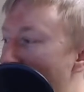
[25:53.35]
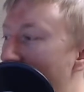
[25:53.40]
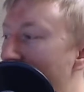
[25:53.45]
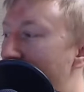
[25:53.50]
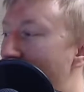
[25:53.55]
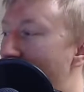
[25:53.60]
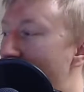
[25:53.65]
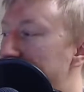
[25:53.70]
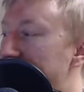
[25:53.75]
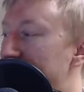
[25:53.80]

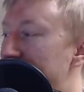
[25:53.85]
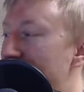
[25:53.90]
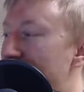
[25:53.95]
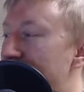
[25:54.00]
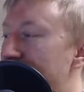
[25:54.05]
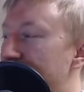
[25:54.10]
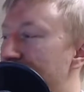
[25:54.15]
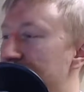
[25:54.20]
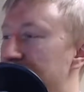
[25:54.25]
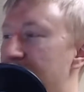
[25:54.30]
kinds of
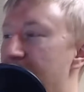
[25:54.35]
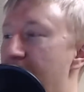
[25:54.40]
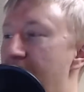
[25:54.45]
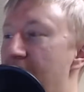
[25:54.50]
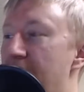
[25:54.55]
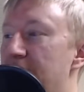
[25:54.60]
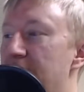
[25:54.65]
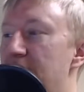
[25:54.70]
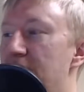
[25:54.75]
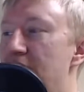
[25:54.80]
stuff like
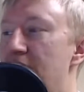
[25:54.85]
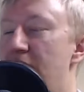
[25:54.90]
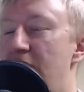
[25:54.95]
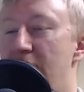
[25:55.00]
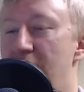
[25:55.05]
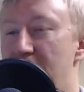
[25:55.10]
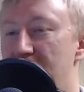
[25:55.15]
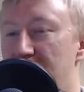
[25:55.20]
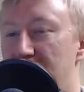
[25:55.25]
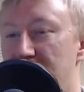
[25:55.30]
that.
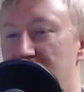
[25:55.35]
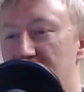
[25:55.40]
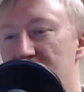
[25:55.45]
And